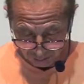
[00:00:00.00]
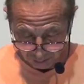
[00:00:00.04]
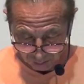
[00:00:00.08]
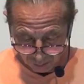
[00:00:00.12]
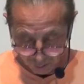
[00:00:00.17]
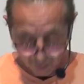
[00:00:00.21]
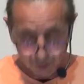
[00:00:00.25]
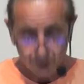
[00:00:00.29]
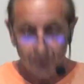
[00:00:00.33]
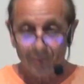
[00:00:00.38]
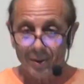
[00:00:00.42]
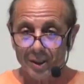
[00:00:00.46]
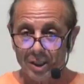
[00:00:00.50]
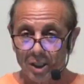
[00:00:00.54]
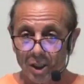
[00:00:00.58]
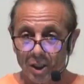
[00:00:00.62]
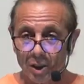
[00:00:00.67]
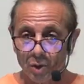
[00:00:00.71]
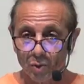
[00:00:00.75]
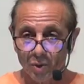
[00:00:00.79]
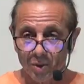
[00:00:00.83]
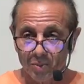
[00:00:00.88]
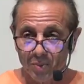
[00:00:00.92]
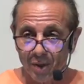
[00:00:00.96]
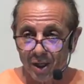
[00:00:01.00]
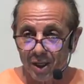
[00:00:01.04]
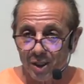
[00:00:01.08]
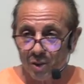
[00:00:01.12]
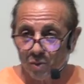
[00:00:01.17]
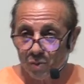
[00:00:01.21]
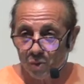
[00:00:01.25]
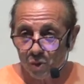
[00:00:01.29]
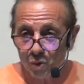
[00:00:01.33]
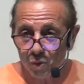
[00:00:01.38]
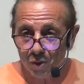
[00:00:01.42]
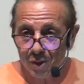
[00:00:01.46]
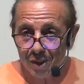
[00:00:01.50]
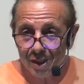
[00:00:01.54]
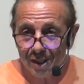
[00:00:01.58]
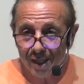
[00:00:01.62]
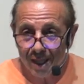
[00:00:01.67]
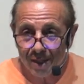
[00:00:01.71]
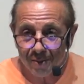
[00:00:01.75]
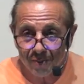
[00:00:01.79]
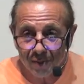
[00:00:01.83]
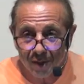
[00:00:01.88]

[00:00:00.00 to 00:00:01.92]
Well, let me tell you, rebellion will do the same